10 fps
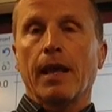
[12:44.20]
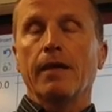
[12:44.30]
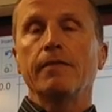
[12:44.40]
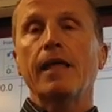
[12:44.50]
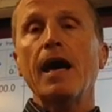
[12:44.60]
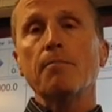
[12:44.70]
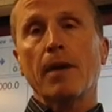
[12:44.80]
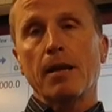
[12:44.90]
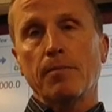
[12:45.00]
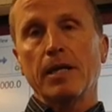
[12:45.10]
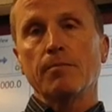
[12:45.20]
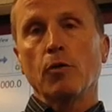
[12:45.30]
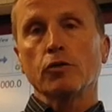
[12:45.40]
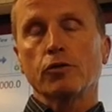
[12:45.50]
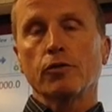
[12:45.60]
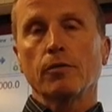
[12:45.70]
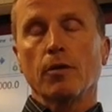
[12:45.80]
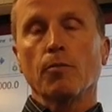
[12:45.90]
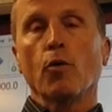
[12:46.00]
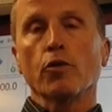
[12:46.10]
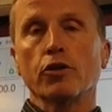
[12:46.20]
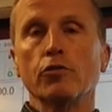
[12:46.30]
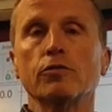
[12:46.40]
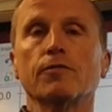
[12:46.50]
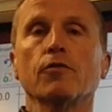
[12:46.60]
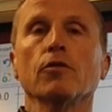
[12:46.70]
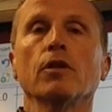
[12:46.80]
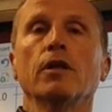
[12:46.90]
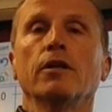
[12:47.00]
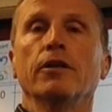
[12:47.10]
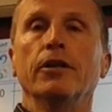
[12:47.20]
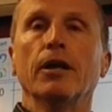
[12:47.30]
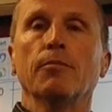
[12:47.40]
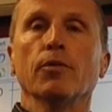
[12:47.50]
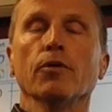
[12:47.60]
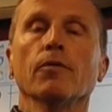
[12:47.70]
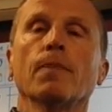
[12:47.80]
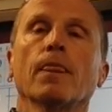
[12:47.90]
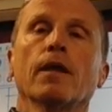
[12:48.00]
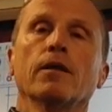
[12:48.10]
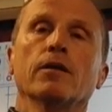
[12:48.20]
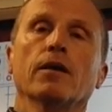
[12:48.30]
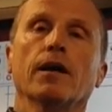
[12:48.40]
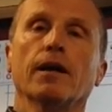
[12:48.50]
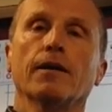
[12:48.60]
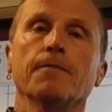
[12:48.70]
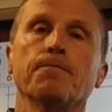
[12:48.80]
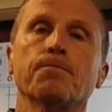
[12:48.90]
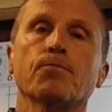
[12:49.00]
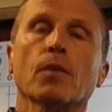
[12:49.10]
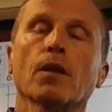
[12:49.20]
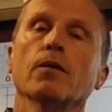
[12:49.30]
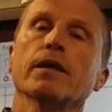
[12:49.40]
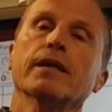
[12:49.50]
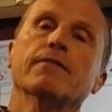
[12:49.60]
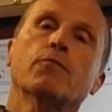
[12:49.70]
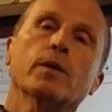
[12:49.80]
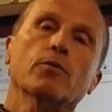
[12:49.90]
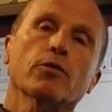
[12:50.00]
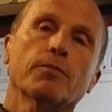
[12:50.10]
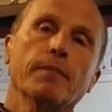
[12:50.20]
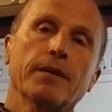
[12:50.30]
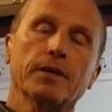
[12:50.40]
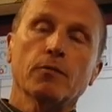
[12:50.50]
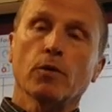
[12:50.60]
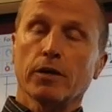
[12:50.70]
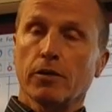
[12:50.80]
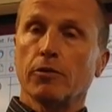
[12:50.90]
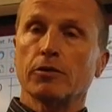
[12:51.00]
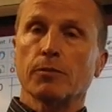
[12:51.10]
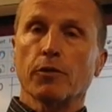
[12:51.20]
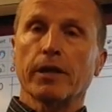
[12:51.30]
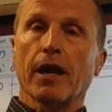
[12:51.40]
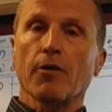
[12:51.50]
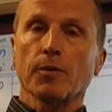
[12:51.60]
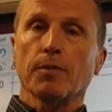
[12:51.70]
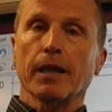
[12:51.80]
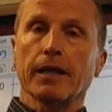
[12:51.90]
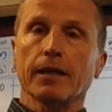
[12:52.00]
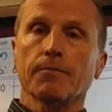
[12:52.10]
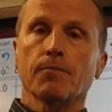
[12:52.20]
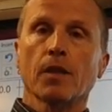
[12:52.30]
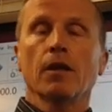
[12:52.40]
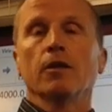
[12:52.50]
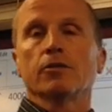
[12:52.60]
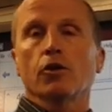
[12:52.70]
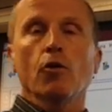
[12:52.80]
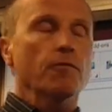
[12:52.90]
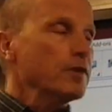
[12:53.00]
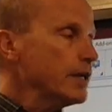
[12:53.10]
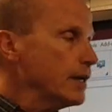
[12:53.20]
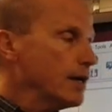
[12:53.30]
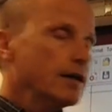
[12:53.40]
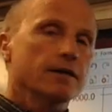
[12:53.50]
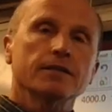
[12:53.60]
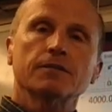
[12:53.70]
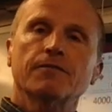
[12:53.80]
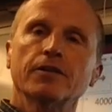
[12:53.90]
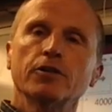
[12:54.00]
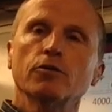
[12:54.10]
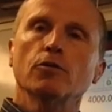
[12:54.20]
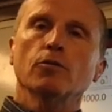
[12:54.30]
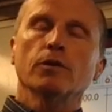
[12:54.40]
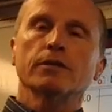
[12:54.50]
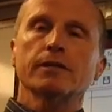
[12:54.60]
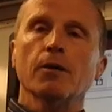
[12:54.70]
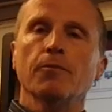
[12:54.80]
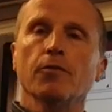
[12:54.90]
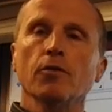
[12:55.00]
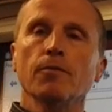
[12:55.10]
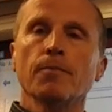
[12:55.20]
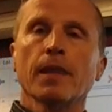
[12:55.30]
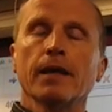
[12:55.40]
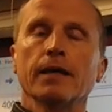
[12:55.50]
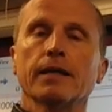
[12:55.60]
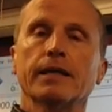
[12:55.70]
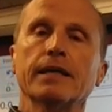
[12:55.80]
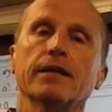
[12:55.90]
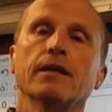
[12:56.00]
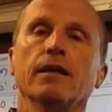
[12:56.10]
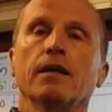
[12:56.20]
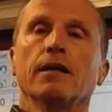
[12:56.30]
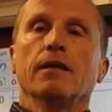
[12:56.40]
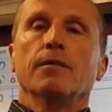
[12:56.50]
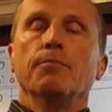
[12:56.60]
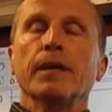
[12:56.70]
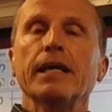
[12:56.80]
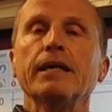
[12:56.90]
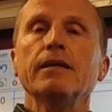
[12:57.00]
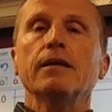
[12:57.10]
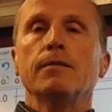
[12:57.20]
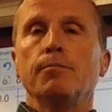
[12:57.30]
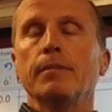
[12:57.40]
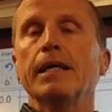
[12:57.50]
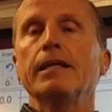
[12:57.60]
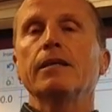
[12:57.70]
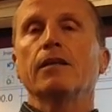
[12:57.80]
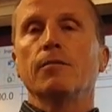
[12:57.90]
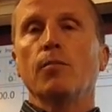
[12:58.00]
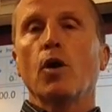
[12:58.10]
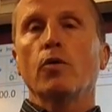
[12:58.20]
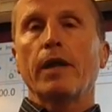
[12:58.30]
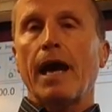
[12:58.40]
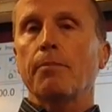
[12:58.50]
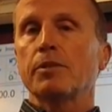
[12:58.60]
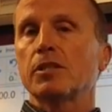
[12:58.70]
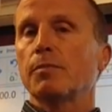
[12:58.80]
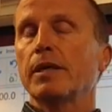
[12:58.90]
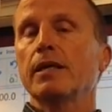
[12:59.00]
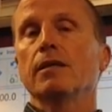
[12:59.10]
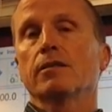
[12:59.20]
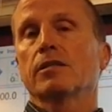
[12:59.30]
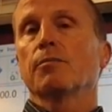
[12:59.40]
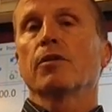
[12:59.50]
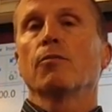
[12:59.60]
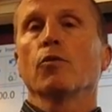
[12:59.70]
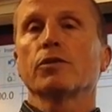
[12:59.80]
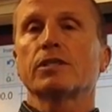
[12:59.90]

And that might be a, most, a more useful number uh, if we were maybe wanting to do some retirement planning. So hopefully uh, this video was helpful. Again, mean, median, and mode happens to be some of the more